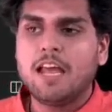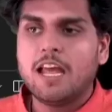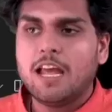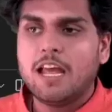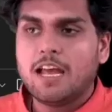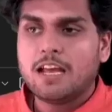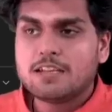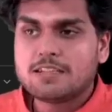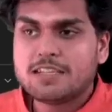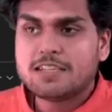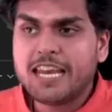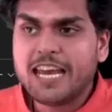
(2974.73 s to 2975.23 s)

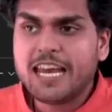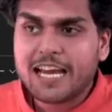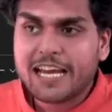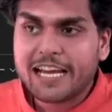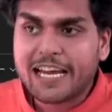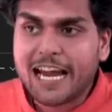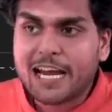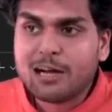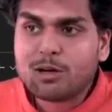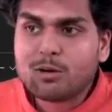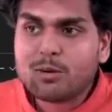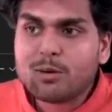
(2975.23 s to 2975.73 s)
See,
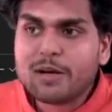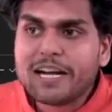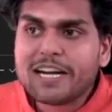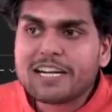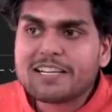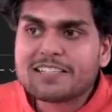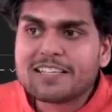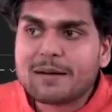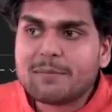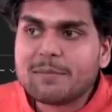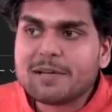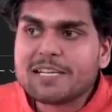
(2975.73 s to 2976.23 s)
calculate
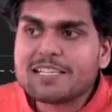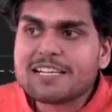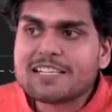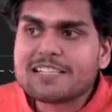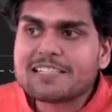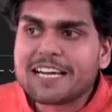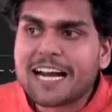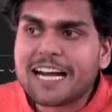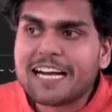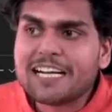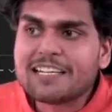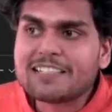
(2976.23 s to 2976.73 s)
sum is
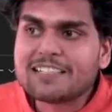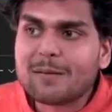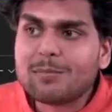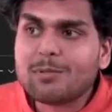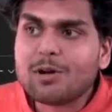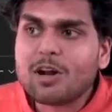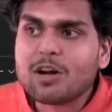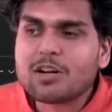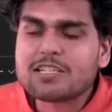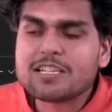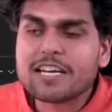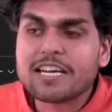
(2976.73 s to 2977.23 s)
inside
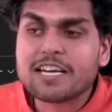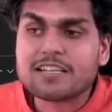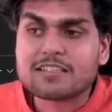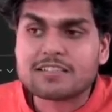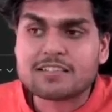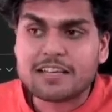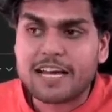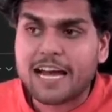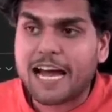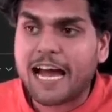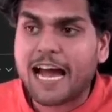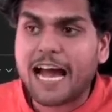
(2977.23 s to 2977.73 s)
sum.js.
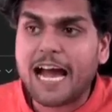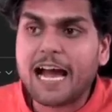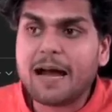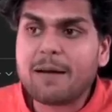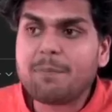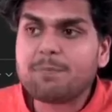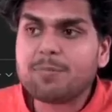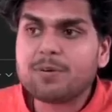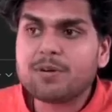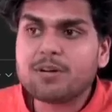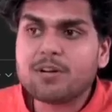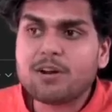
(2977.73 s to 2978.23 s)

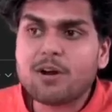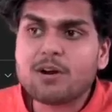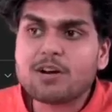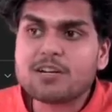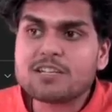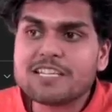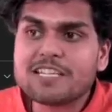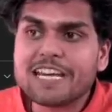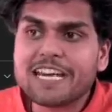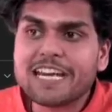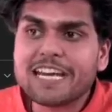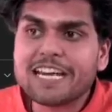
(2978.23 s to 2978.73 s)

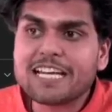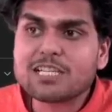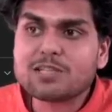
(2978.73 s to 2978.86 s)
App.js